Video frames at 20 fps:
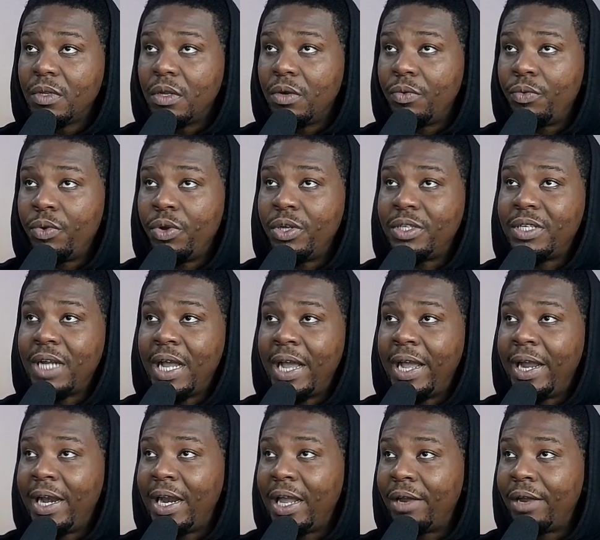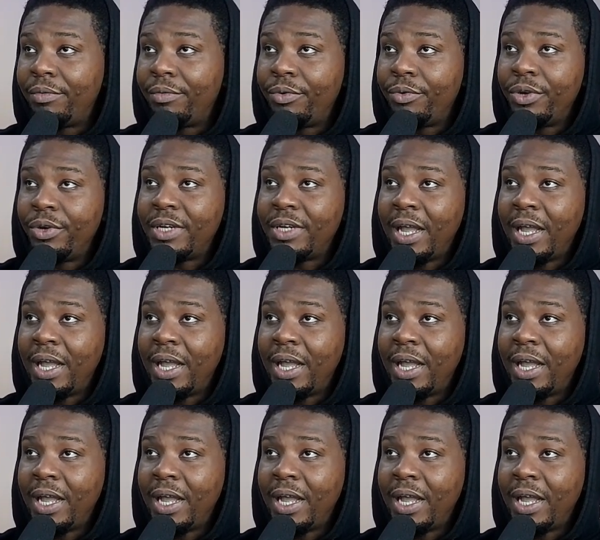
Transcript: Rhode Island.